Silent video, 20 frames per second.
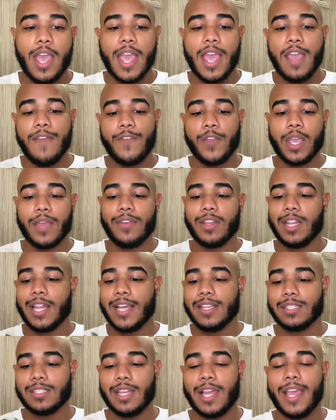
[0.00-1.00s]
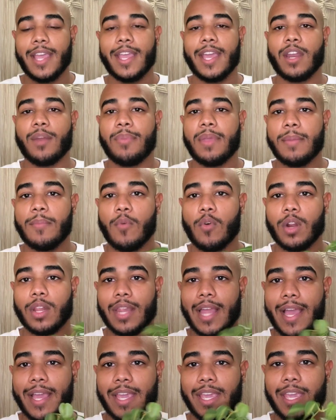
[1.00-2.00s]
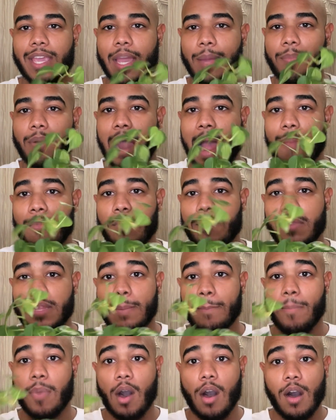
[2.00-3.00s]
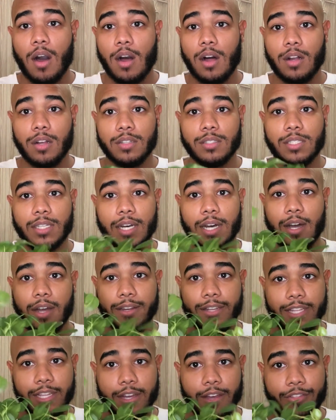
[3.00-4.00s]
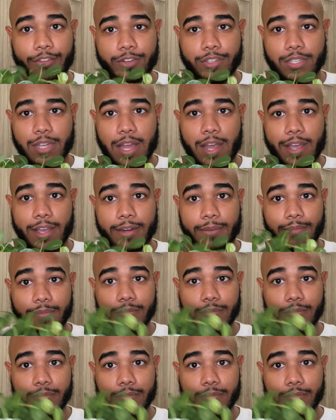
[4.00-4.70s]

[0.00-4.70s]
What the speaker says: If you give it less light, it'll be more leggy and probably bald on the other side.